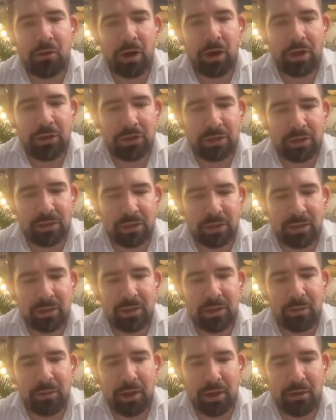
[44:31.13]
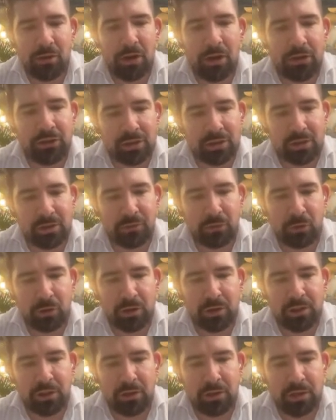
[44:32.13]
the regulations, of
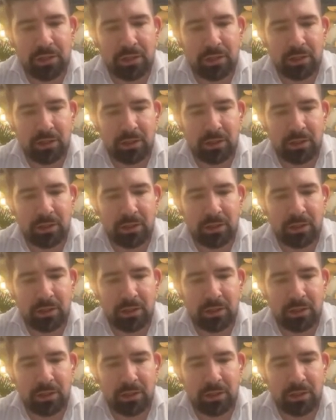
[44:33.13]
course, there